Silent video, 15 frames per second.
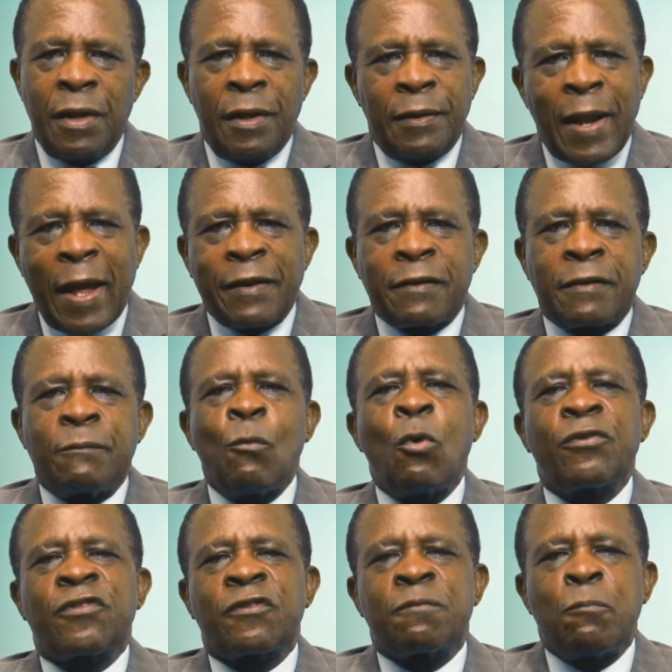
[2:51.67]
Like
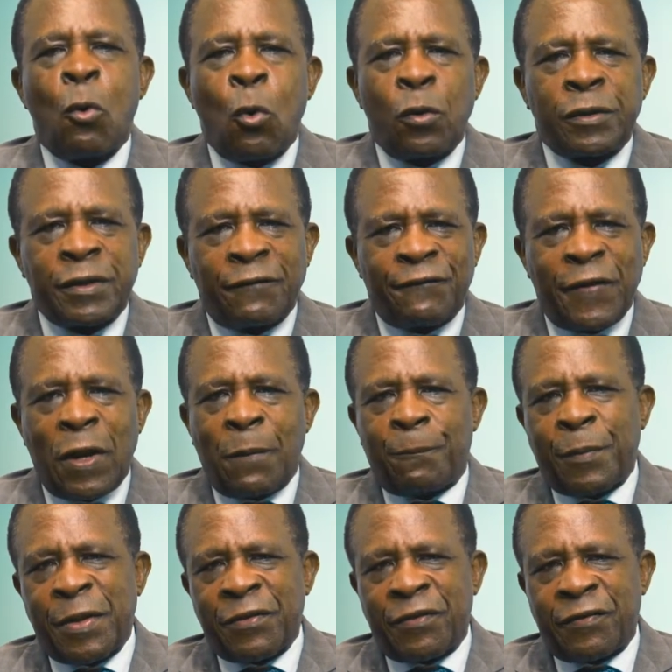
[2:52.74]
most small
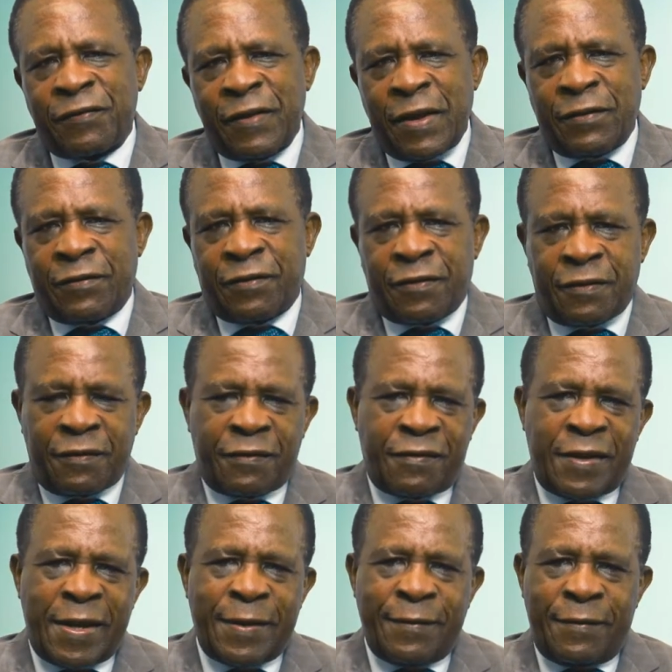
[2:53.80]
developing states,
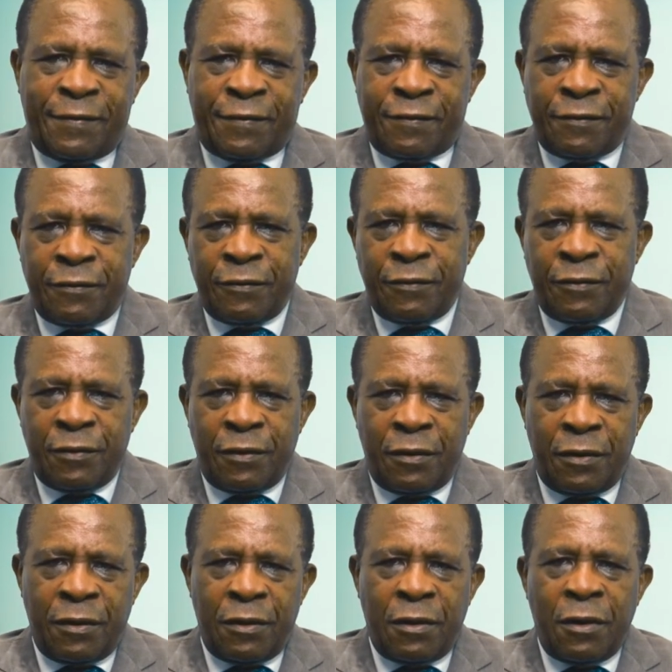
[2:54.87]
SIDS,
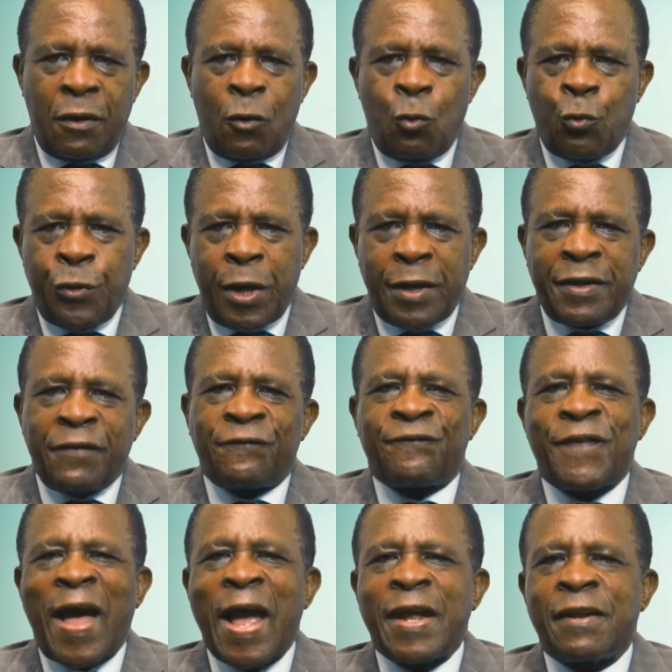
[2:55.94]
we are
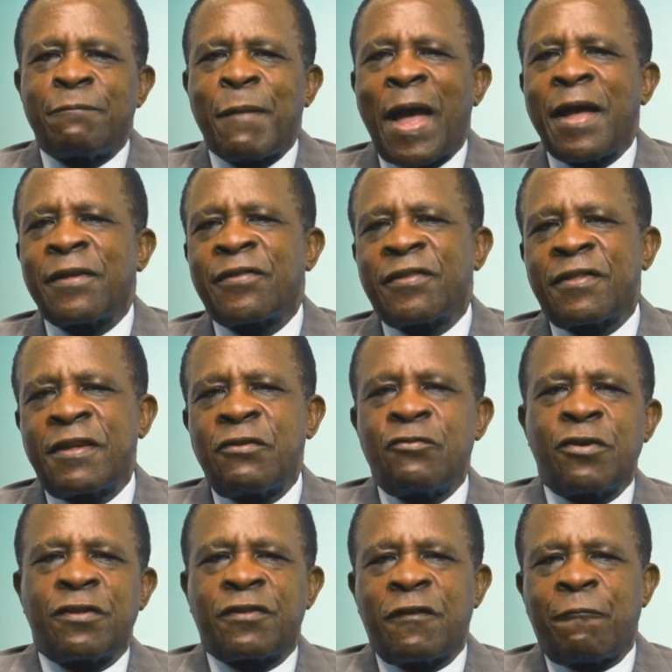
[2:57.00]
defined by a
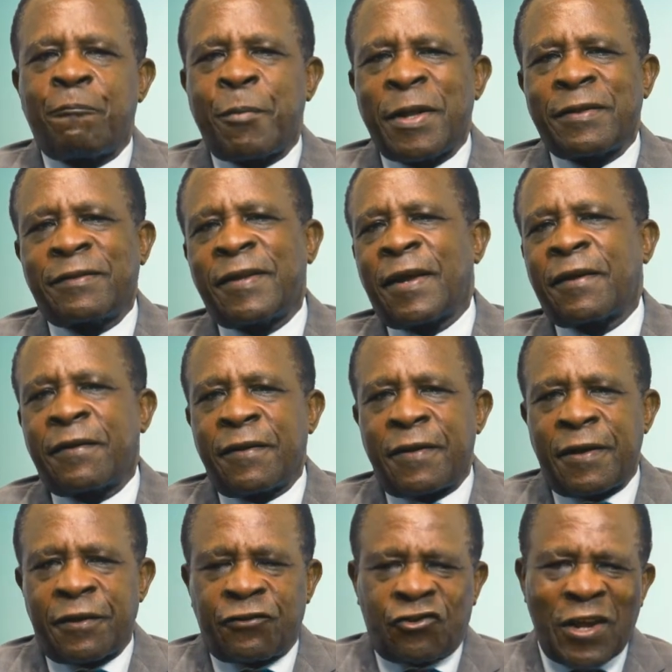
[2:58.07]
series of
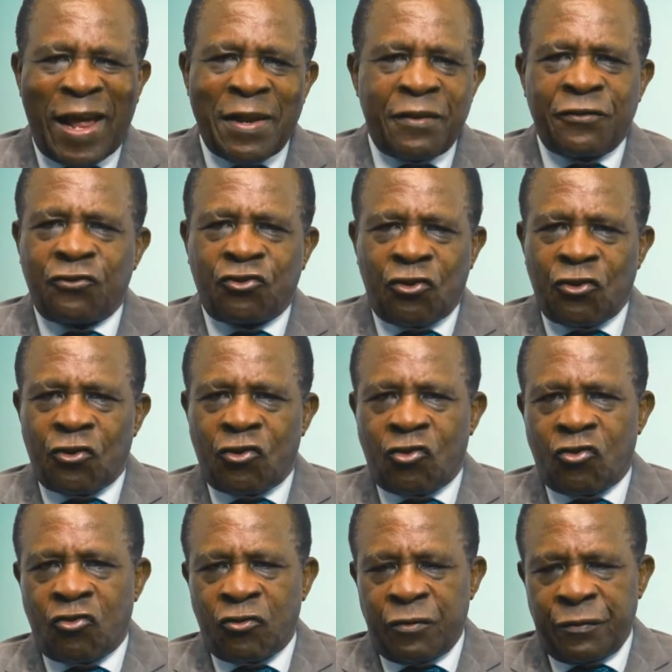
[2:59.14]
particular
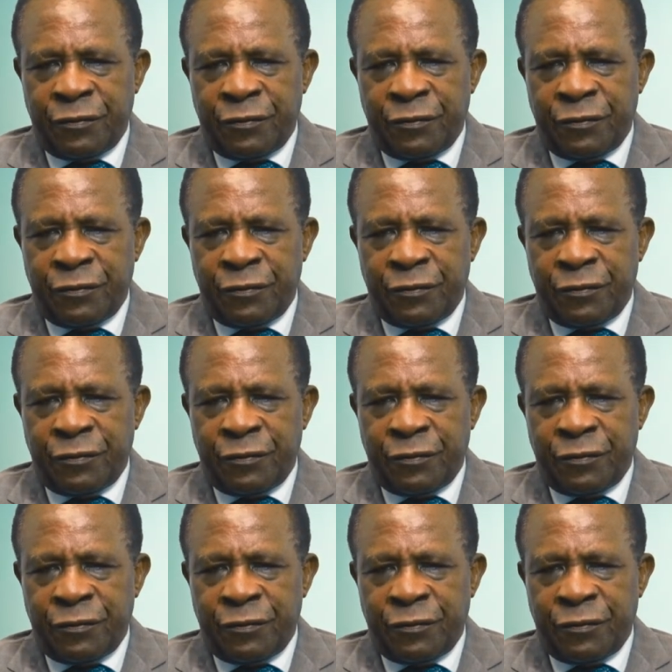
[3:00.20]
challenges.